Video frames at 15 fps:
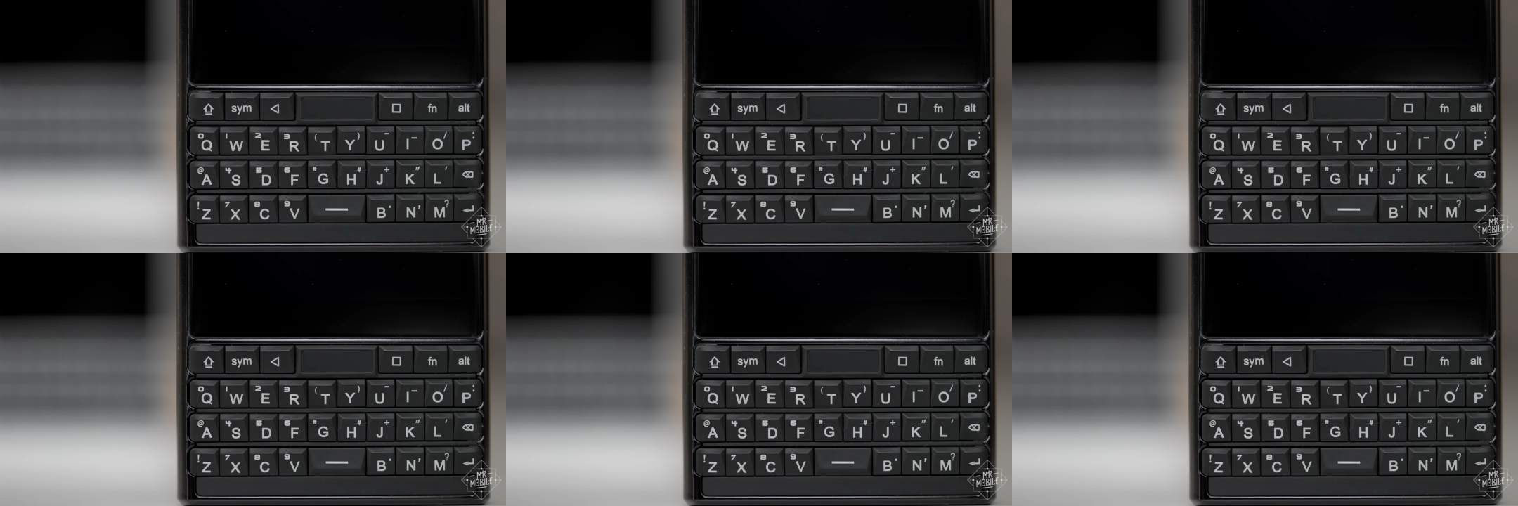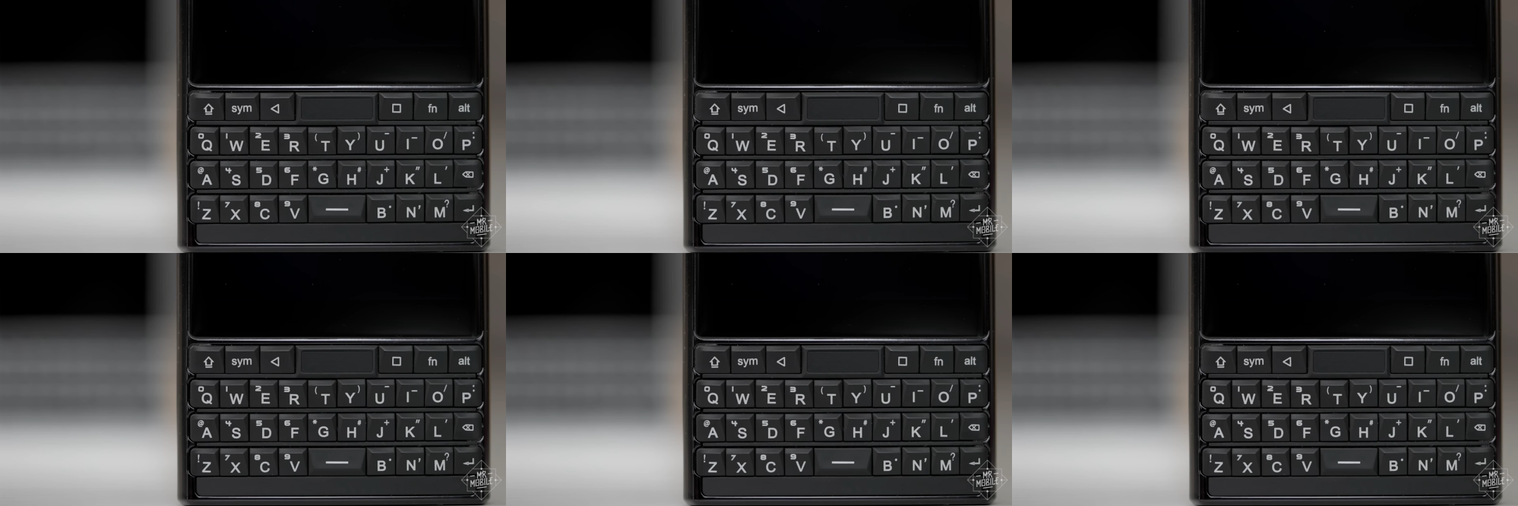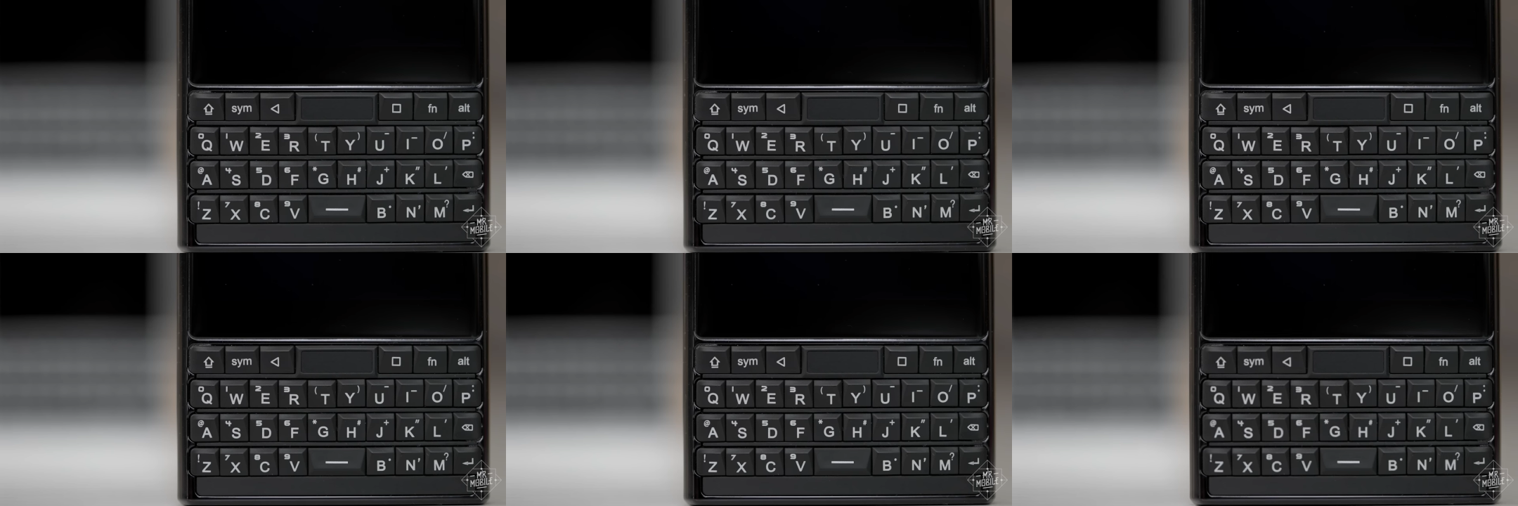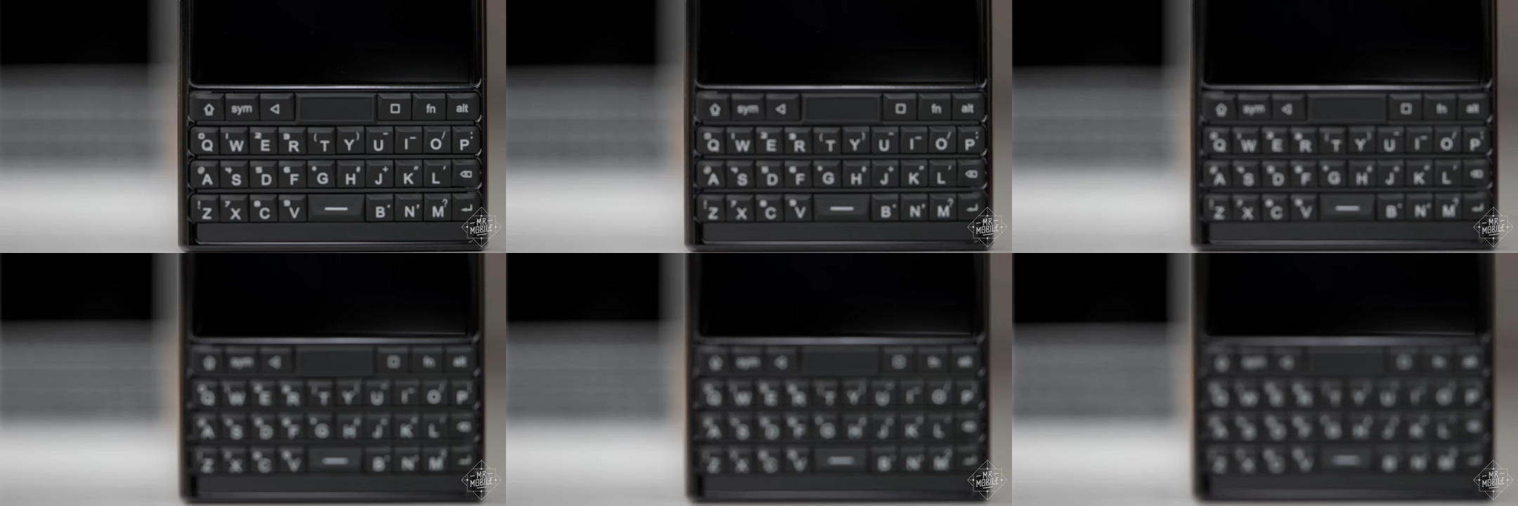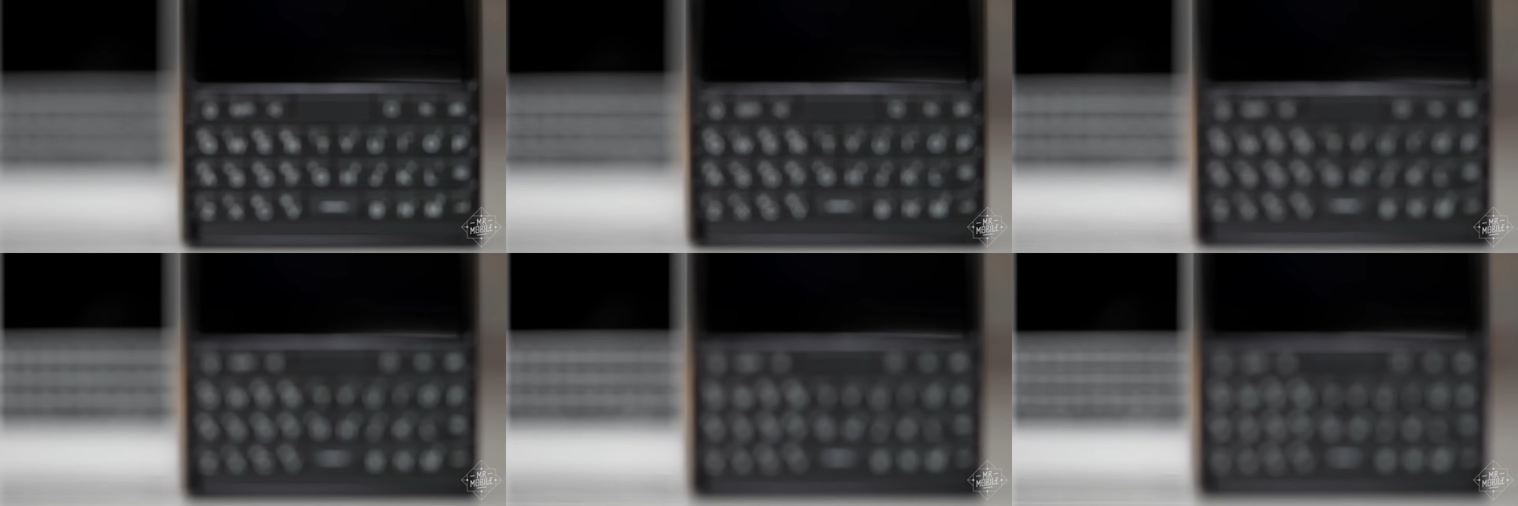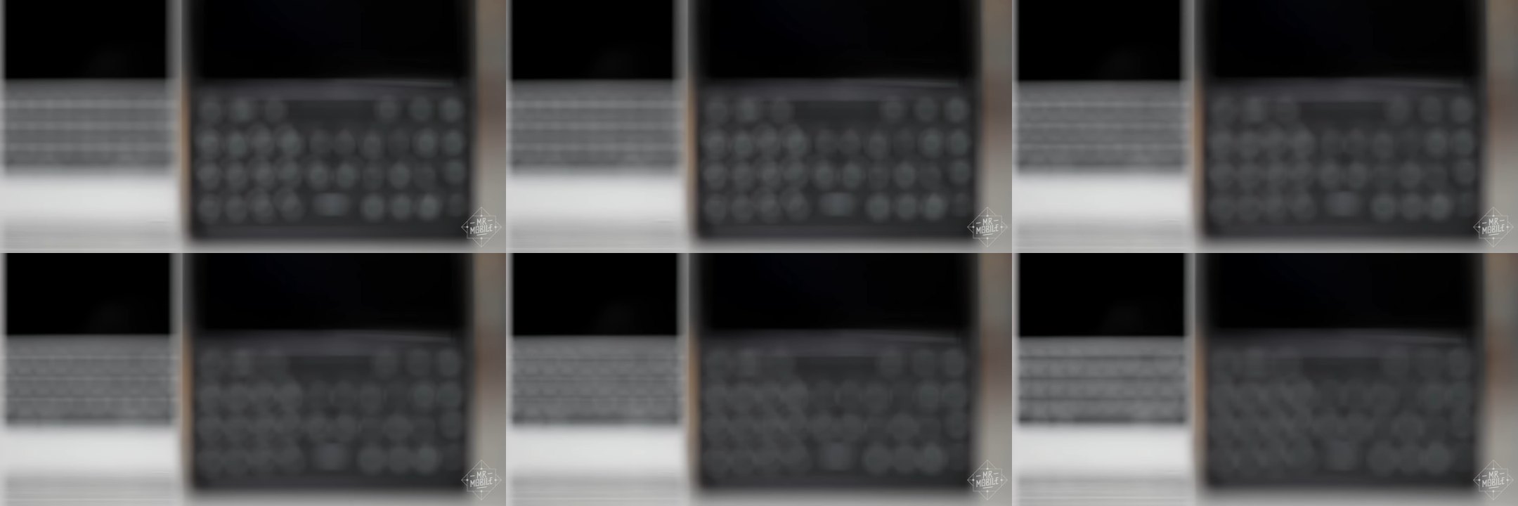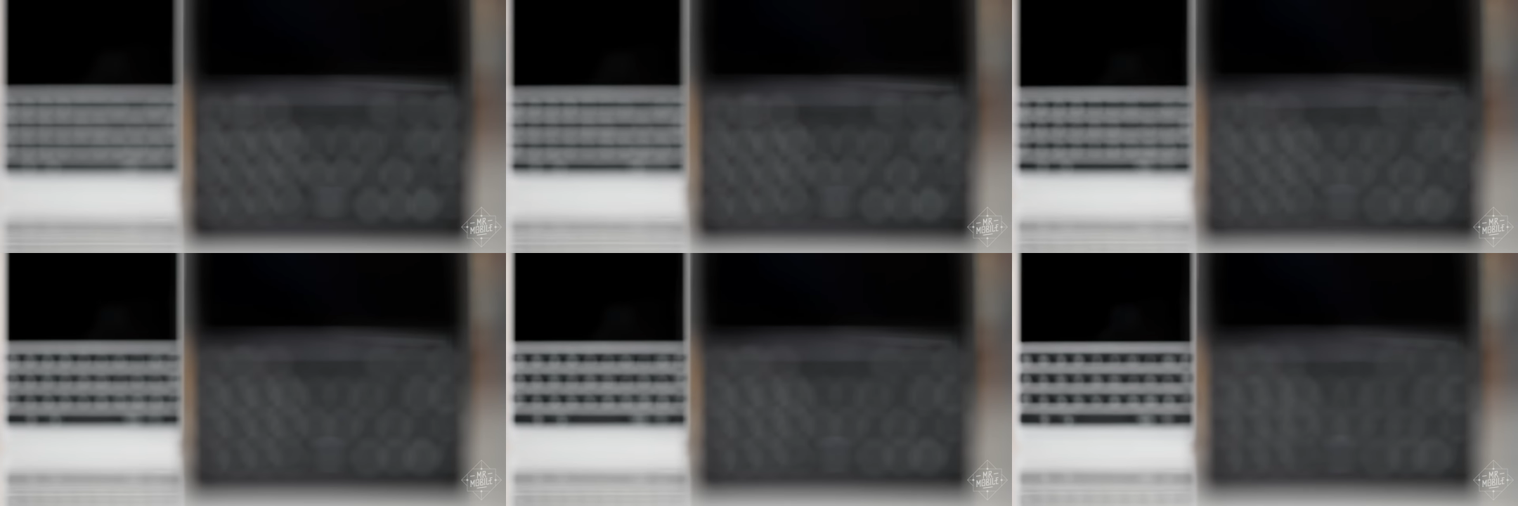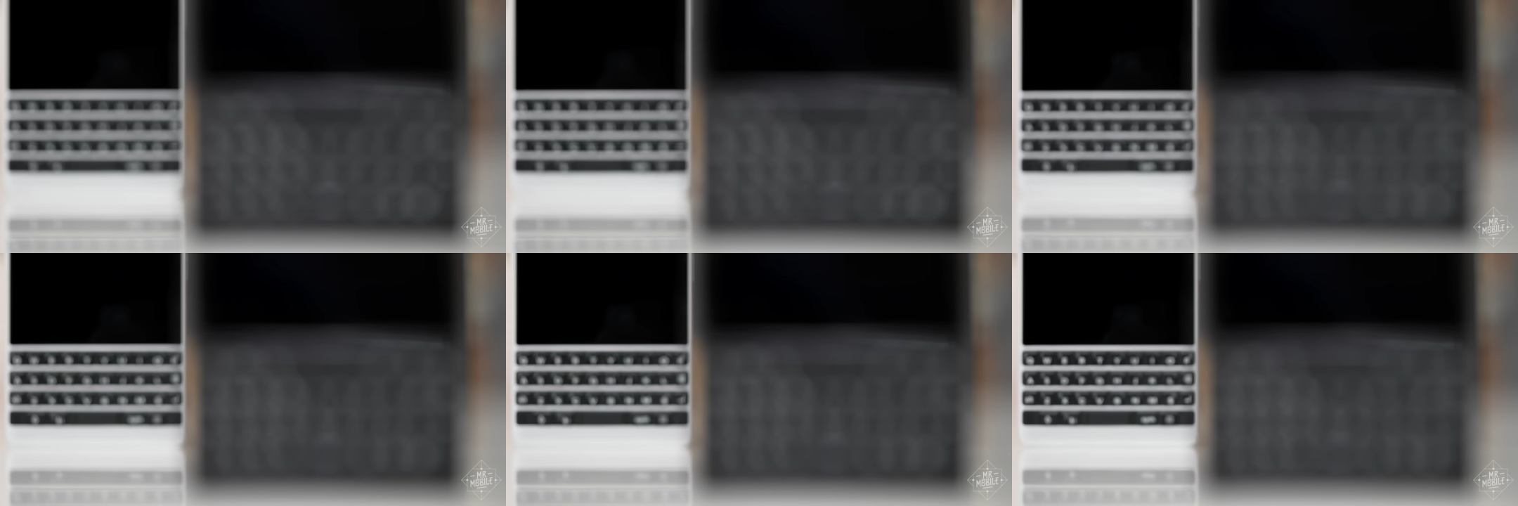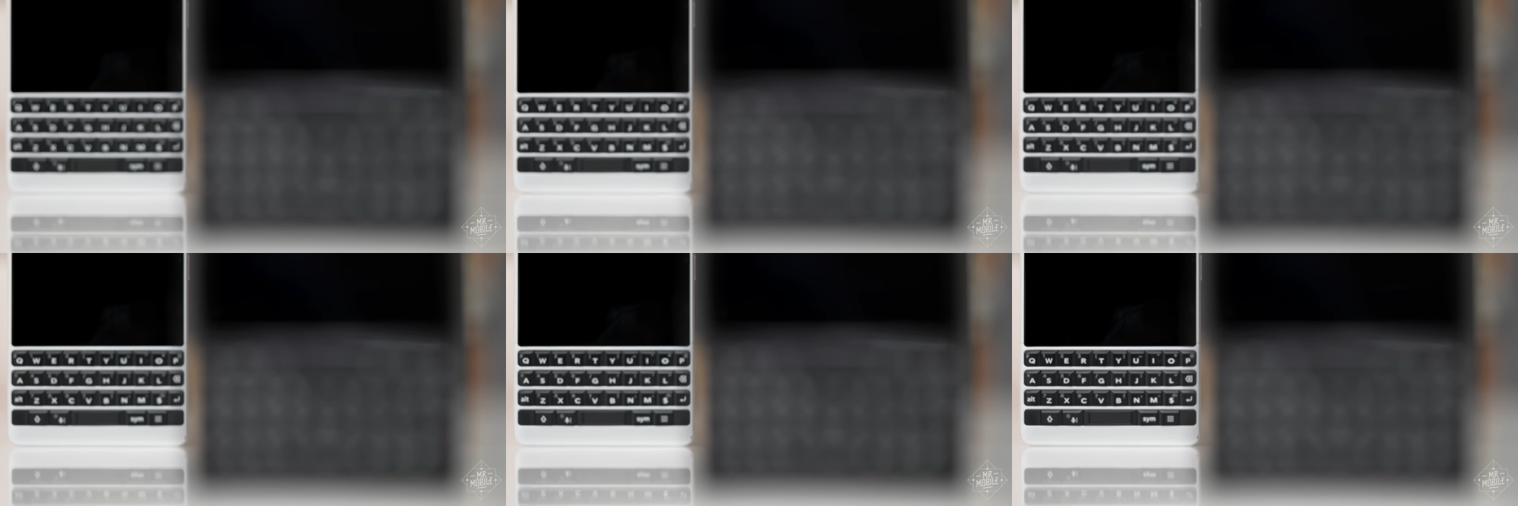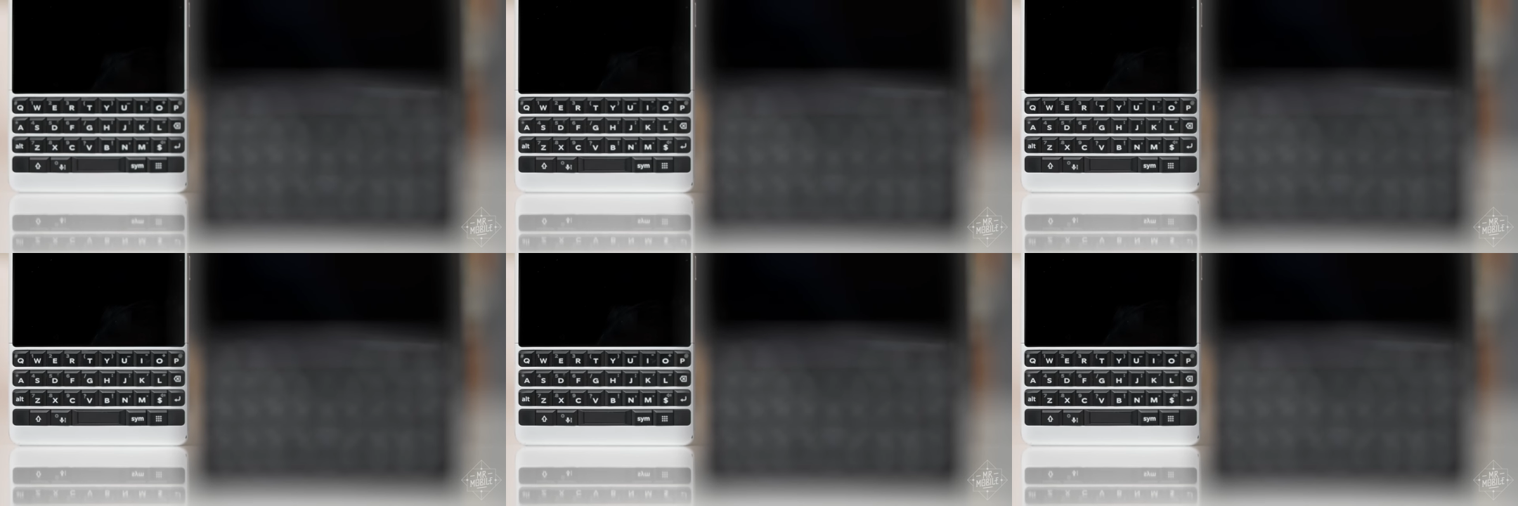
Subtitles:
No face is visible, so there are no lips to read.